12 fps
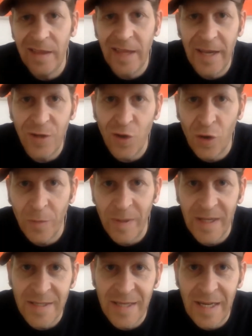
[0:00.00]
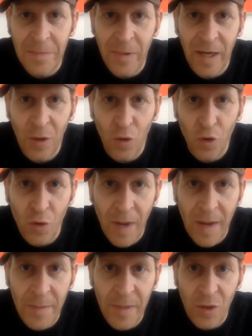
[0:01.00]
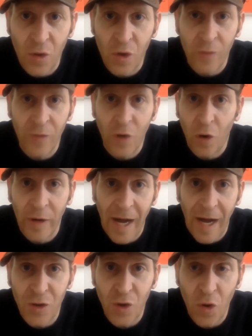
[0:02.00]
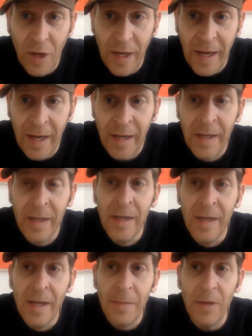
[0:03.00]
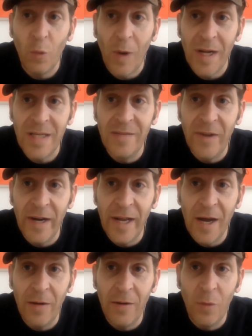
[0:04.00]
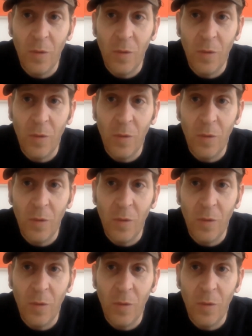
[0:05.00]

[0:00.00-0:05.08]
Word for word: and you could have been sleeping, or maybe you could have gone out earlier. But once a yeah, video, I'm happy to